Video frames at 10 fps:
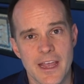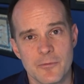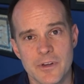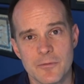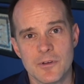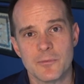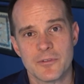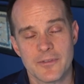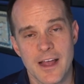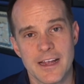and we will
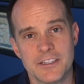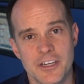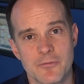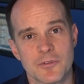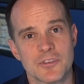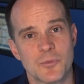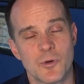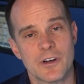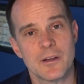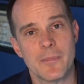provide general
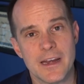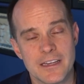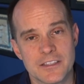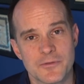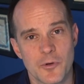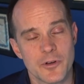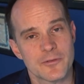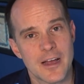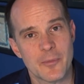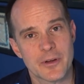support and maintenance for
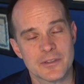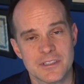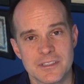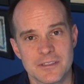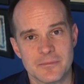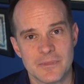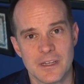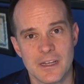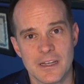your FileMaker system.